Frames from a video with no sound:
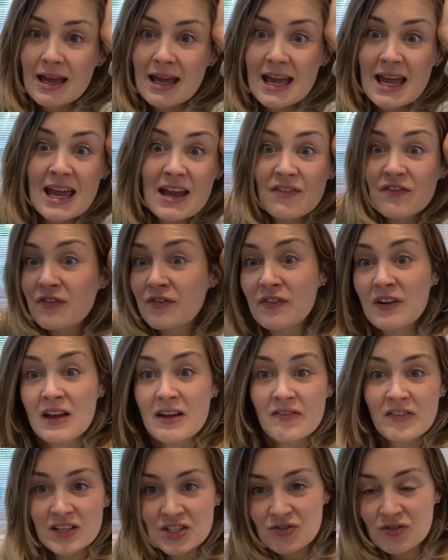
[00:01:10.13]
if
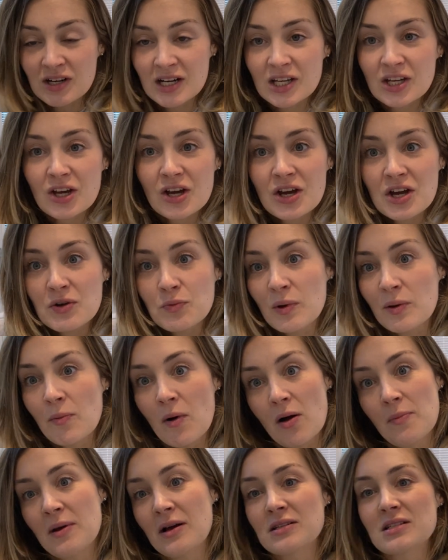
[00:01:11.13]
it's really good, we
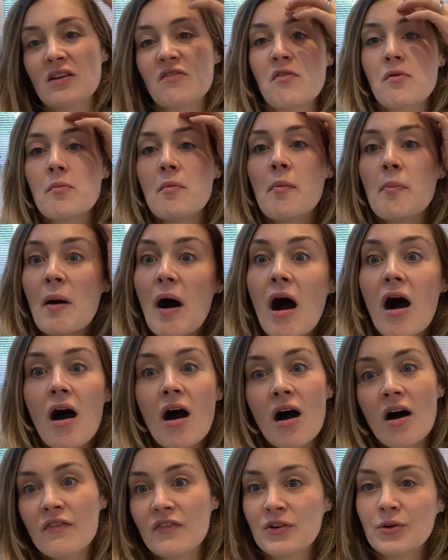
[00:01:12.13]
might be able to give him a
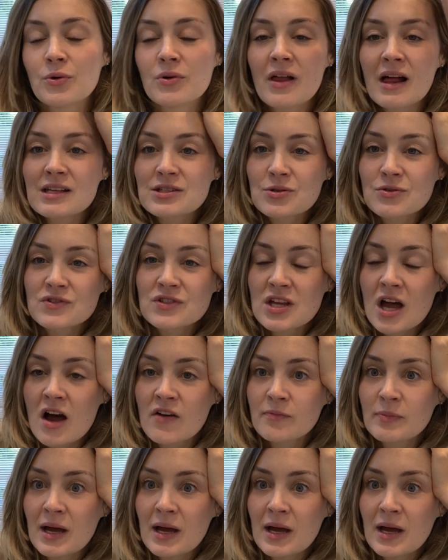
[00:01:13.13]
bath and all that sort of stuff.